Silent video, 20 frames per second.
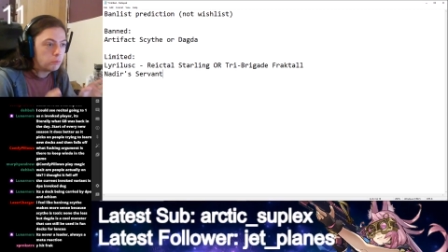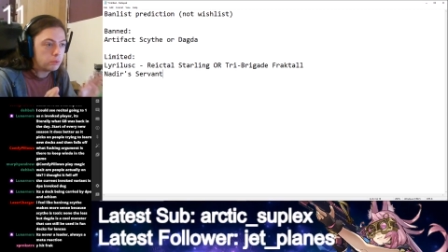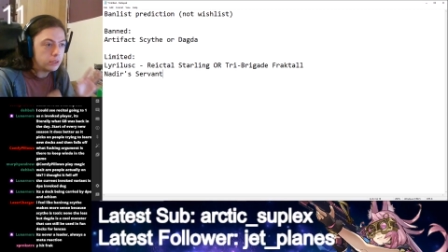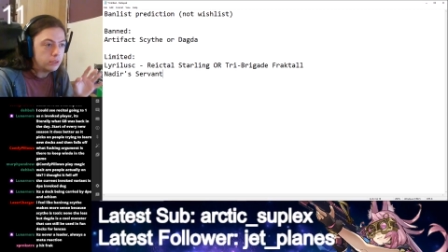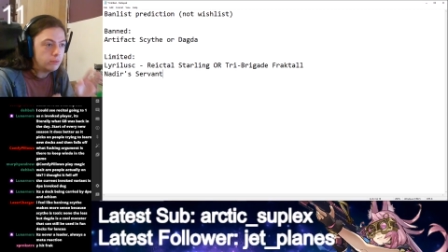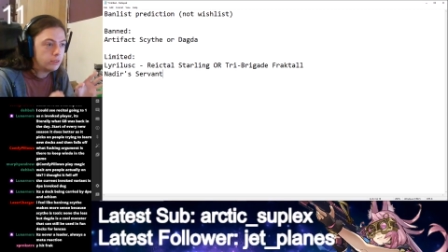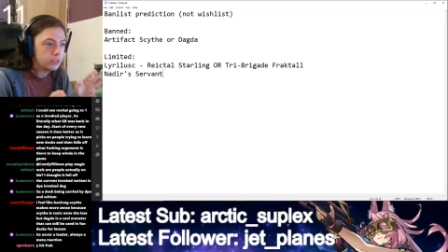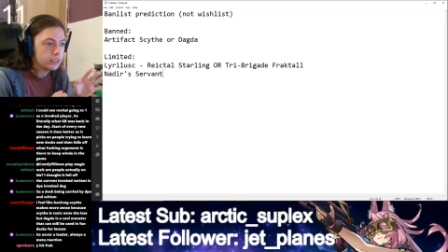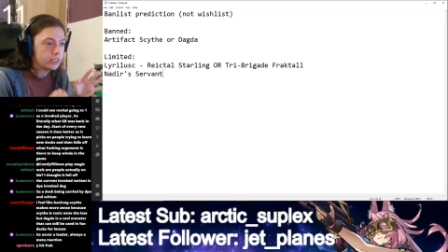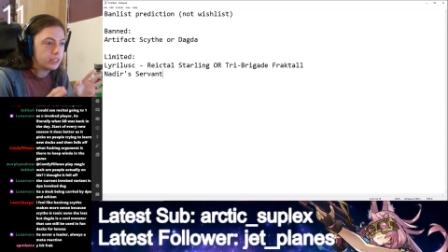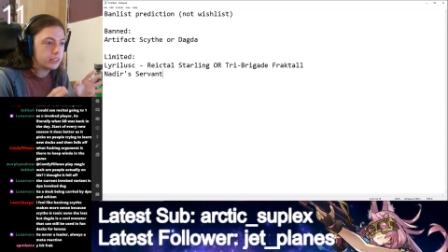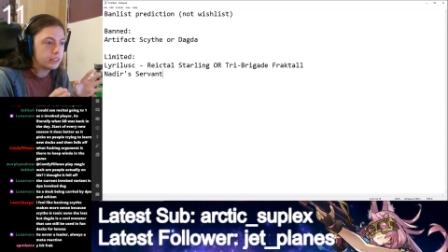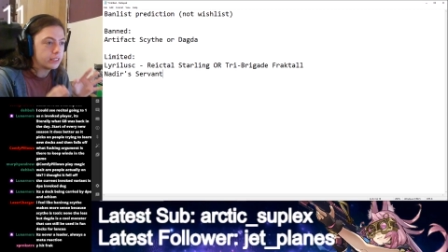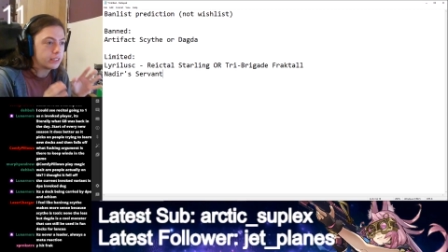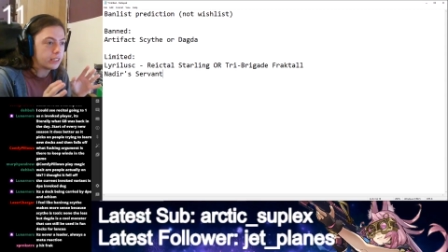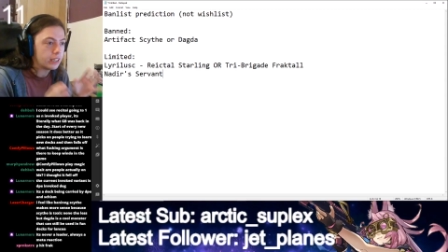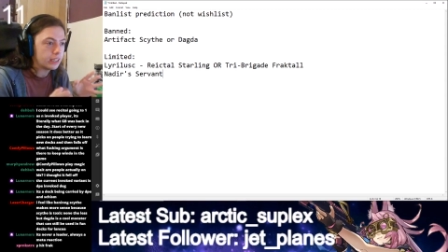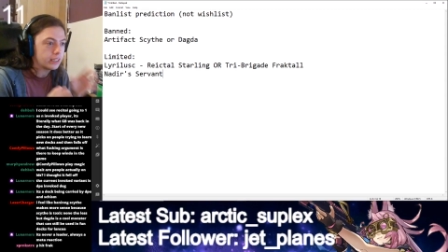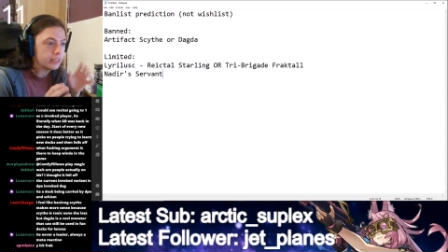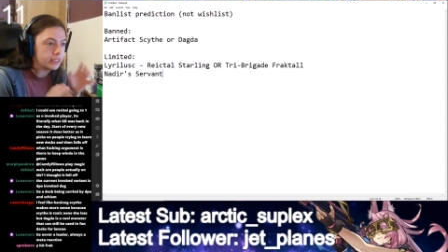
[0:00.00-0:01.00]
Pretty much like the
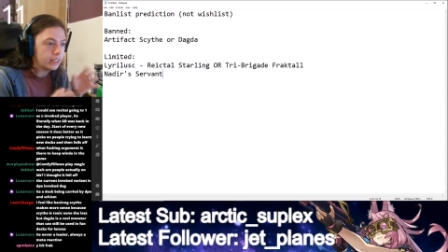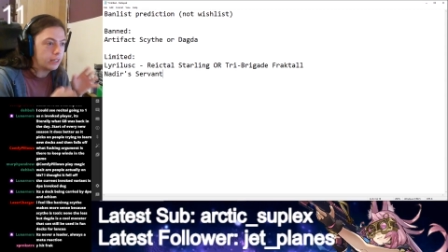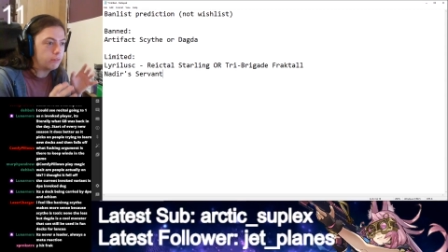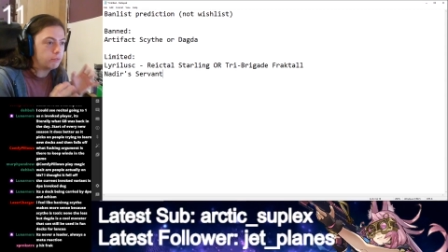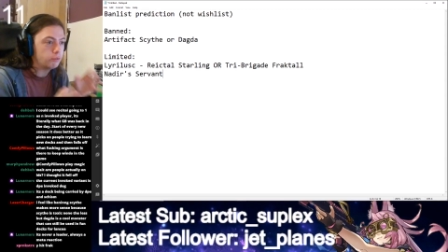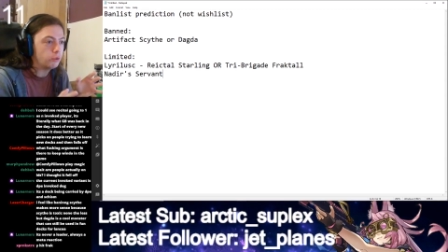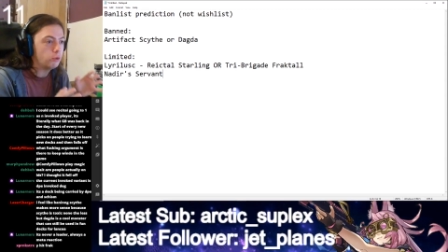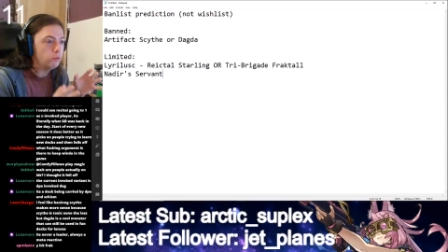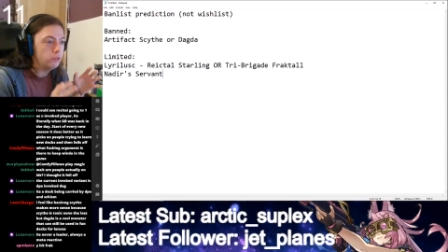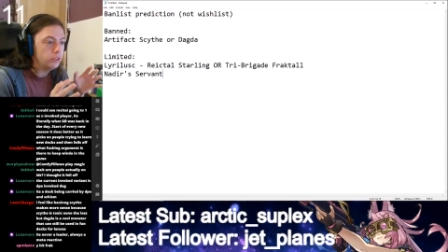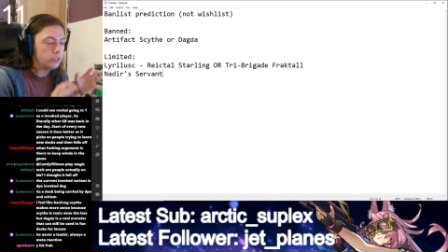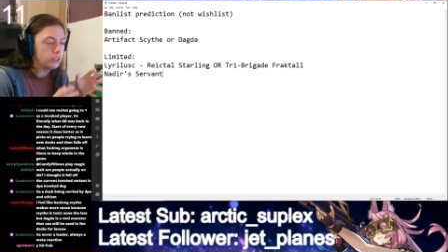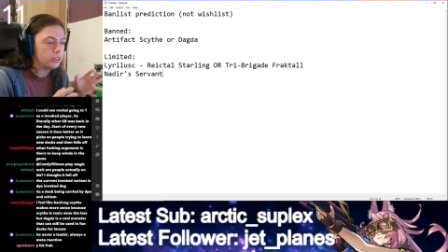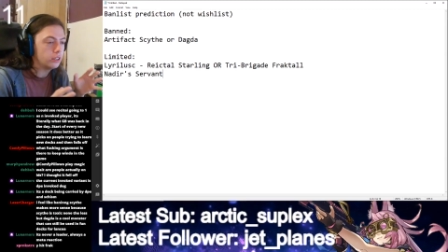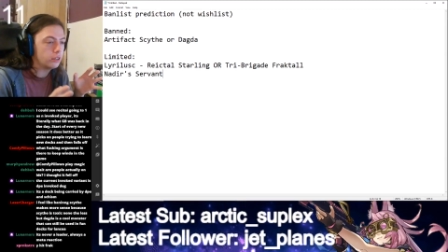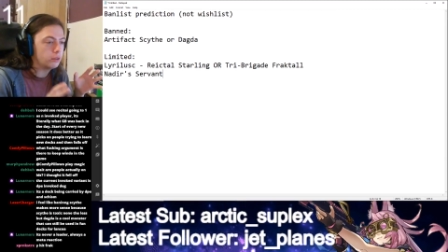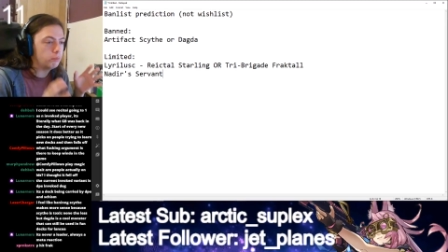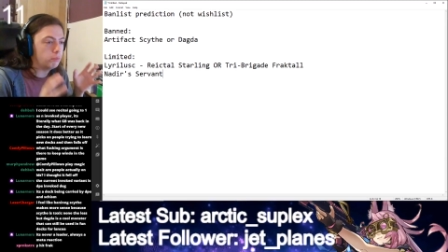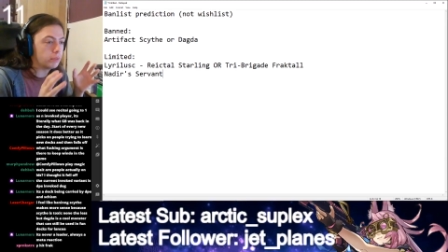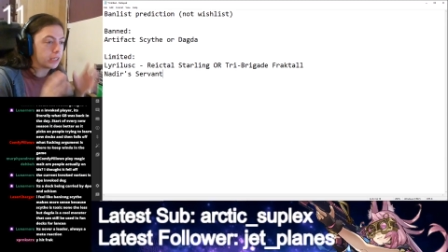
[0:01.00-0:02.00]
decks that ruined
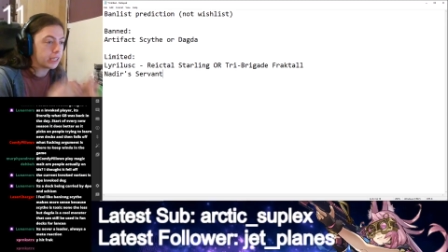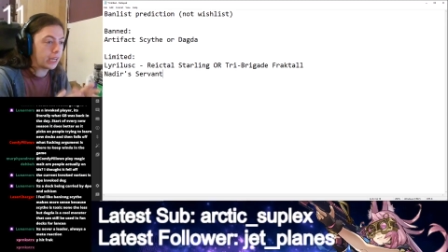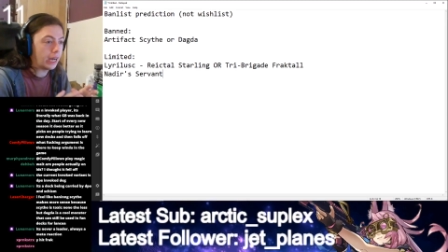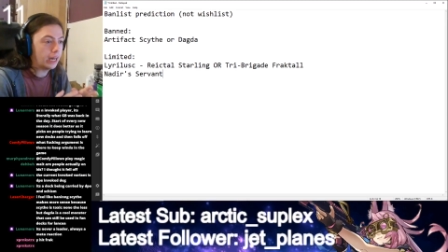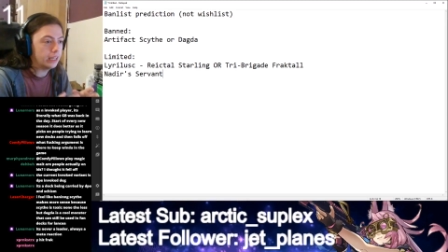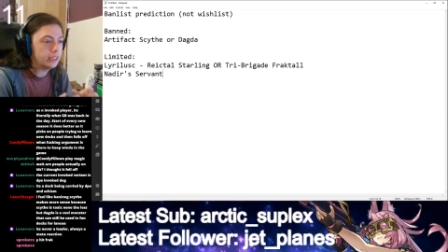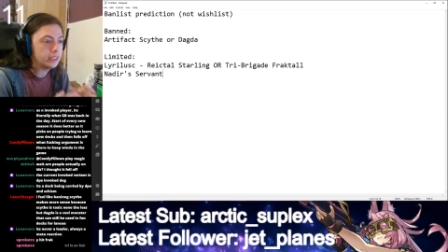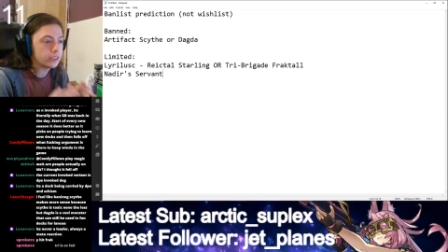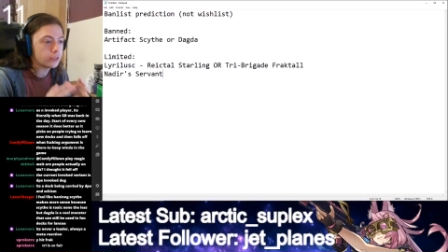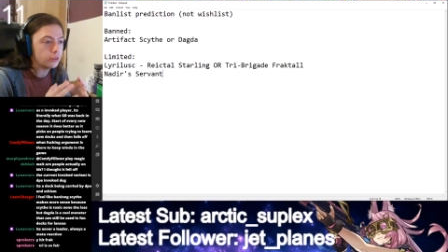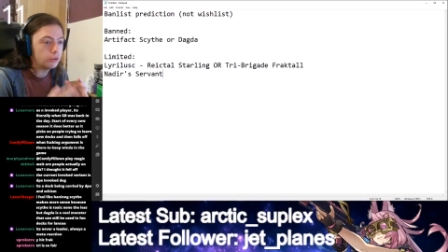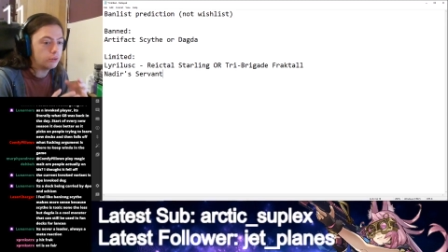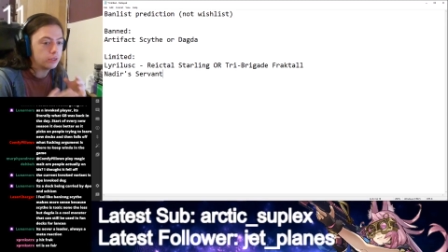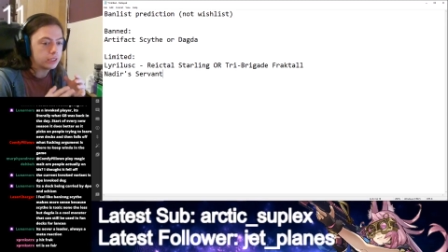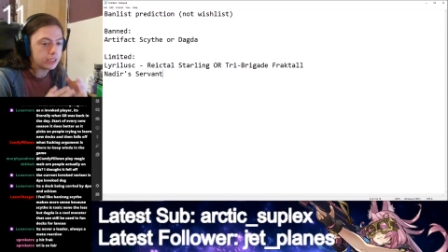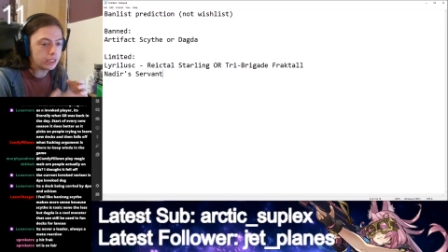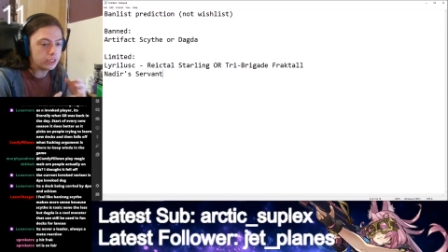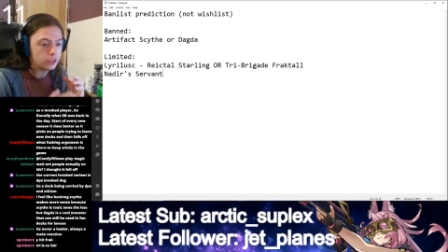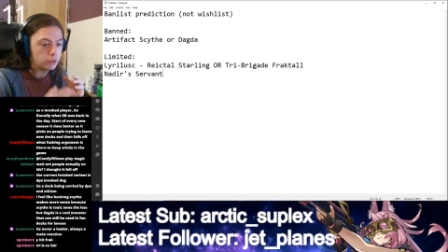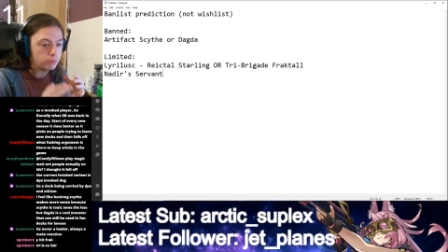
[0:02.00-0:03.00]
the mechanic
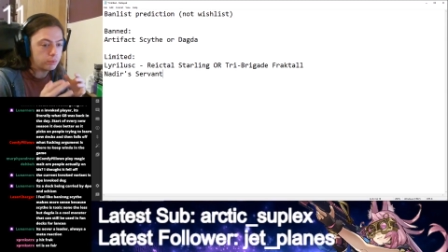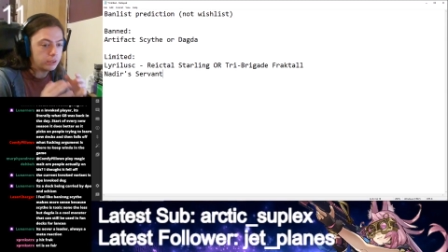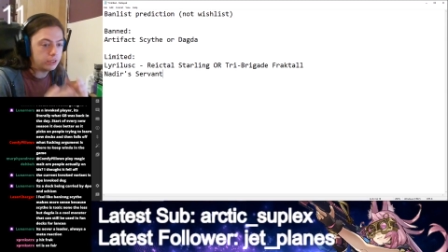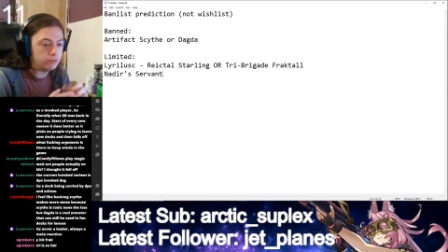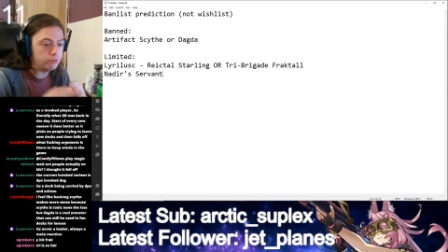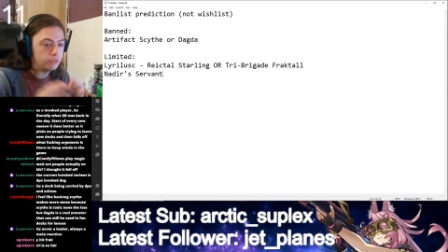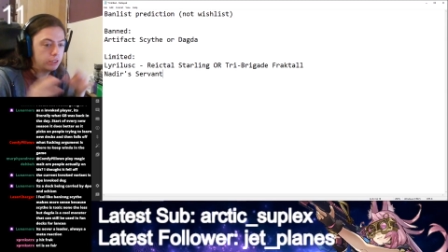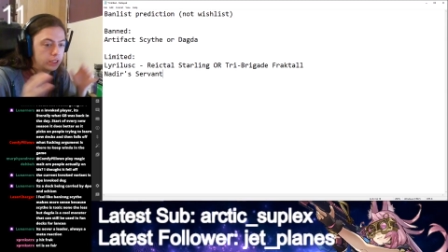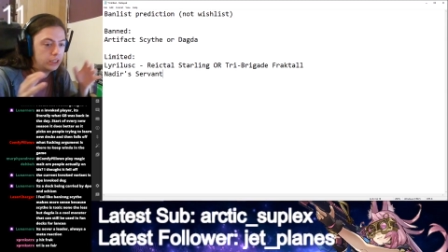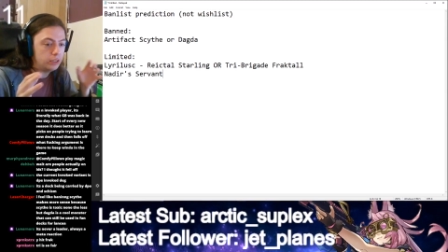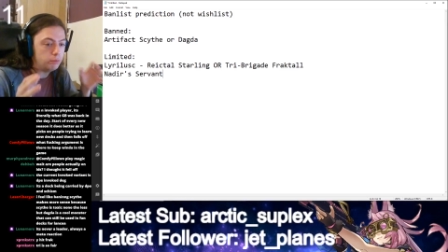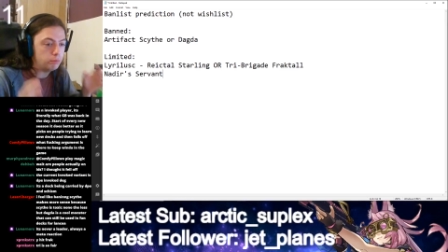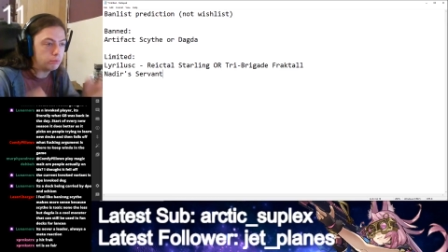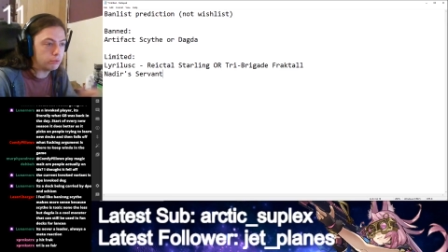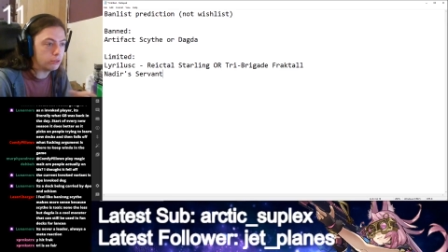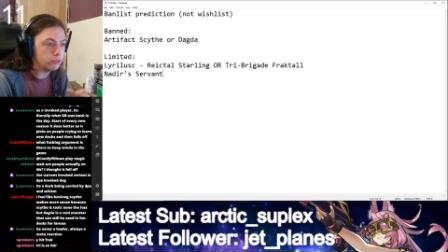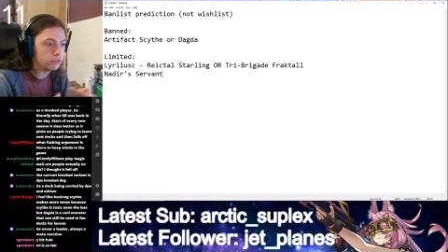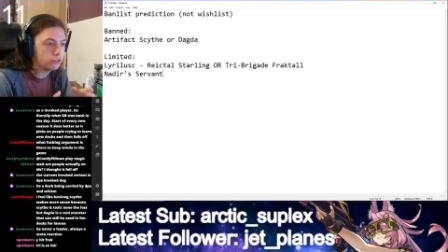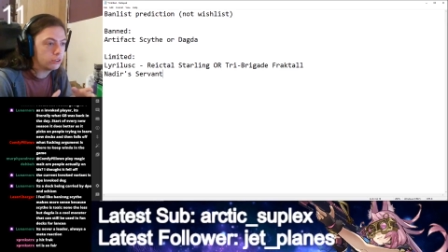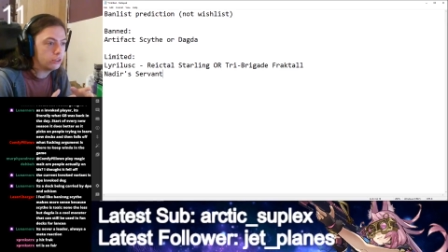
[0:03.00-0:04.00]
always end up being really
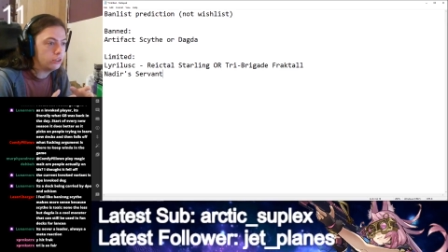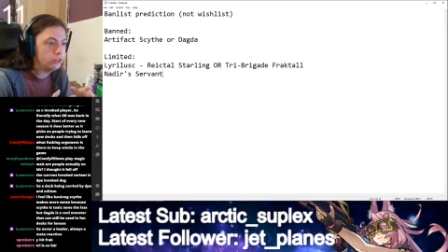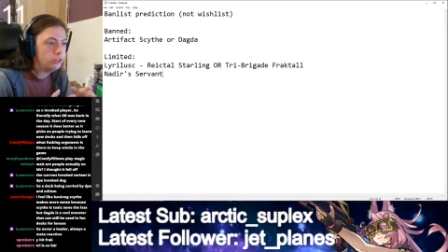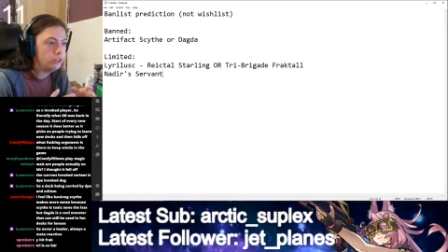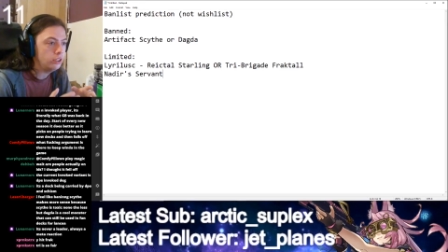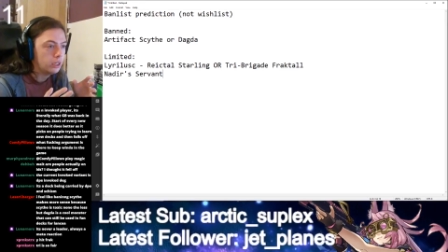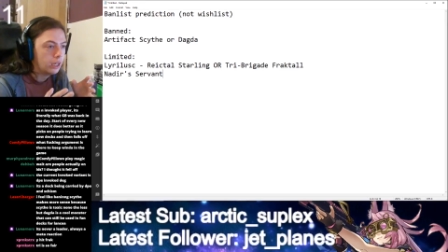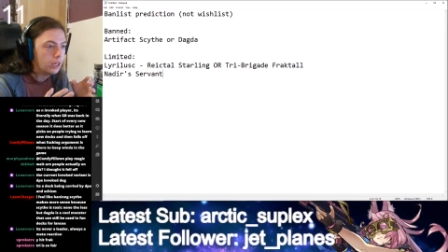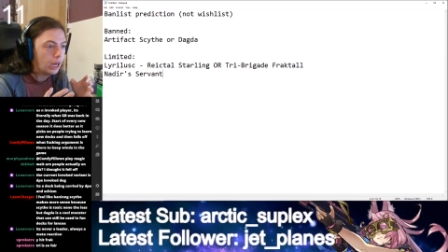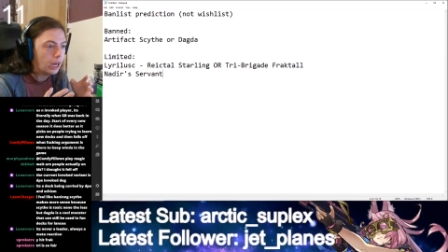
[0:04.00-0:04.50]
broken.